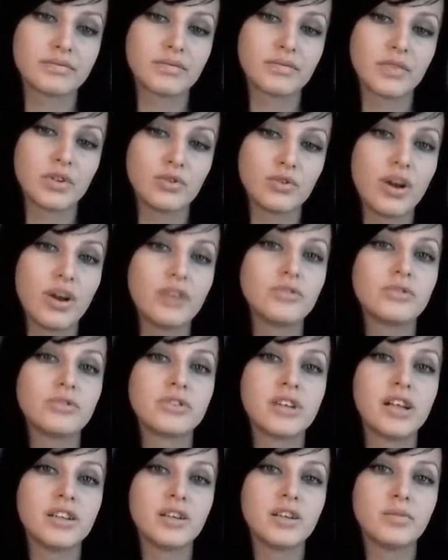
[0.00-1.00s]
try to
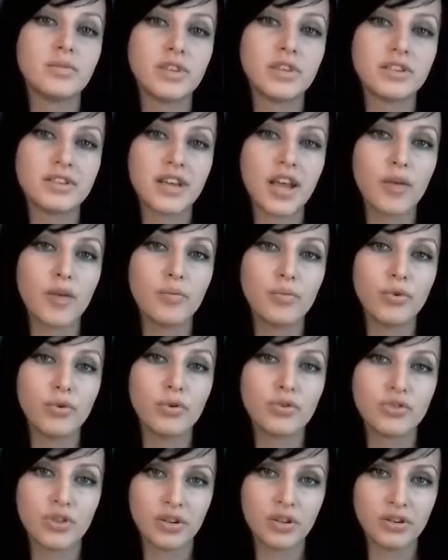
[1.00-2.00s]
sell them the same
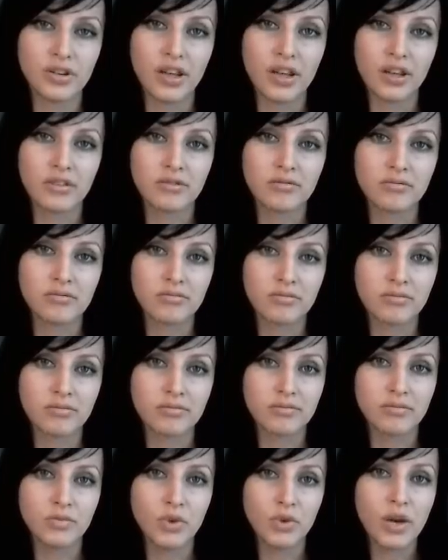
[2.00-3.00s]
bullshit that
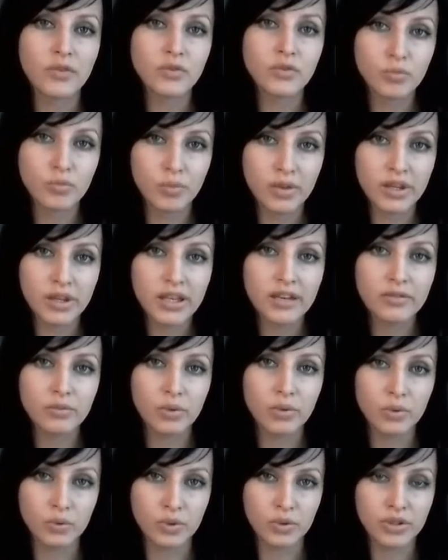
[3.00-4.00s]
you have to believe
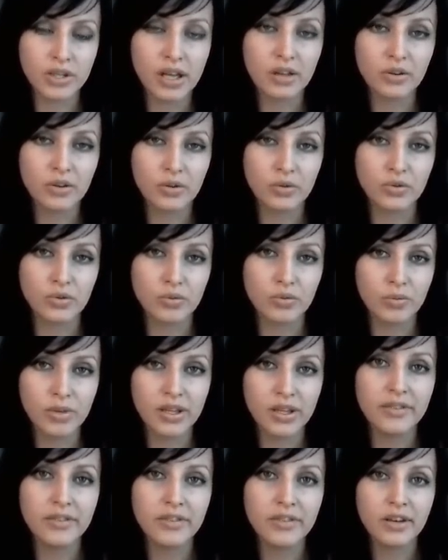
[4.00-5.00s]
what we tell you to
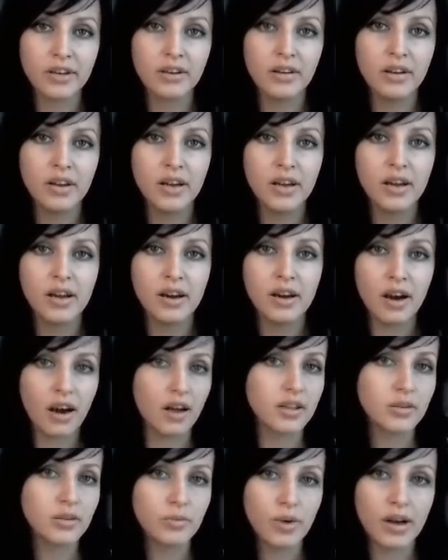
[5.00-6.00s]
believe in.
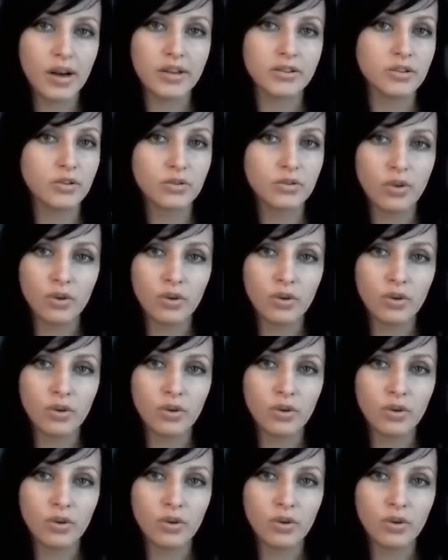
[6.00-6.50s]
Otherwise, you're on